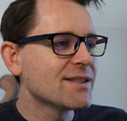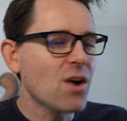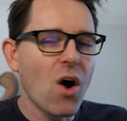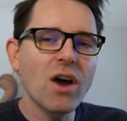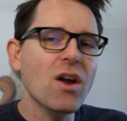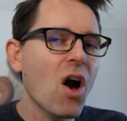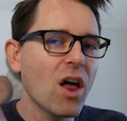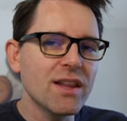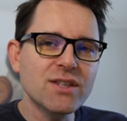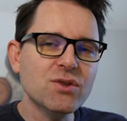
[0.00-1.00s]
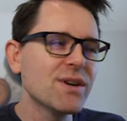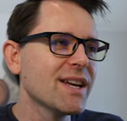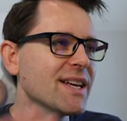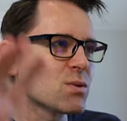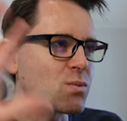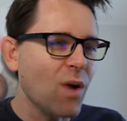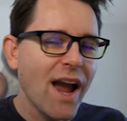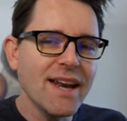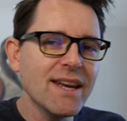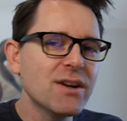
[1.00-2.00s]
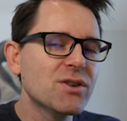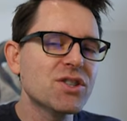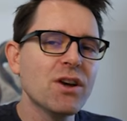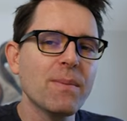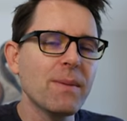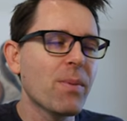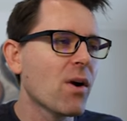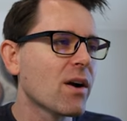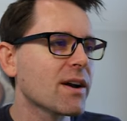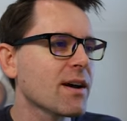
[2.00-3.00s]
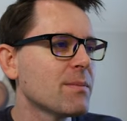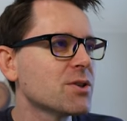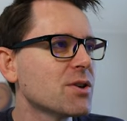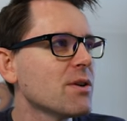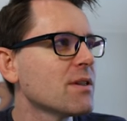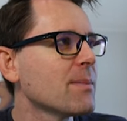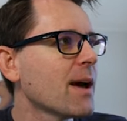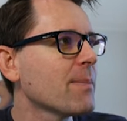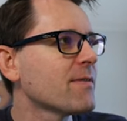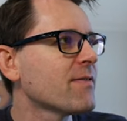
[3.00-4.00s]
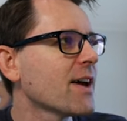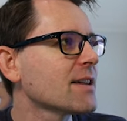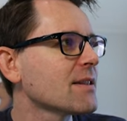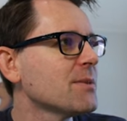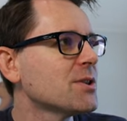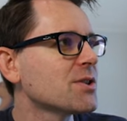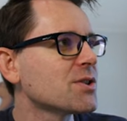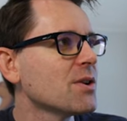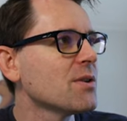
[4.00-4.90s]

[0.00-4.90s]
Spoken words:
it's on Holly Street. It's right near Shelby Park. I'm going to show you on the map. In fact, let me just show